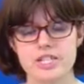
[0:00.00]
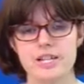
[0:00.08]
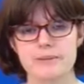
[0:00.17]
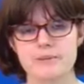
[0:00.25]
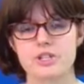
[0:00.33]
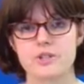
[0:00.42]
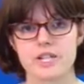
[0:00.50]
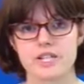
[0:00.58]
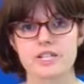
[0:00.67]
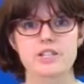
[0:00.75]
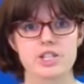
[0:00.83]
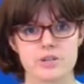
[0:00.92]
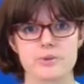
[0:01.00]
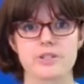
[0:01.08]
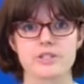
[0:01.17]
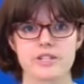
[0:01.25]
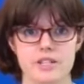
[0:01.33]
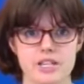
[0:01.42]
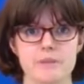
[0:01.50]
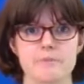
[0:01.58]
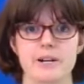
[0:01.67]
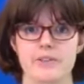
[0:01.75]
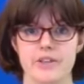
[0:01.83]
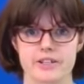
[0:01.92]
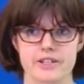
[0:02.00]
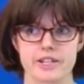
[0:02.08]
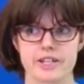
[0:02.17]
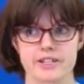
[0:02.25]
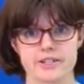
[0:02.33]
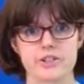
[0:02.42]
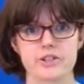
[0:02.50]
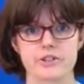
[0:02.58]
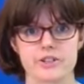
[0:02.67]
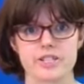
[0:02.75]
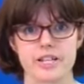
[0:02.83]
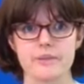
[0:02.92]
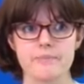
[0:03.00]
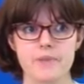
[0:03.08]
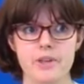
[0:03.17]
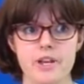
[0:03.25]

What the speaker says: demonstrated that she was thinking about things like security,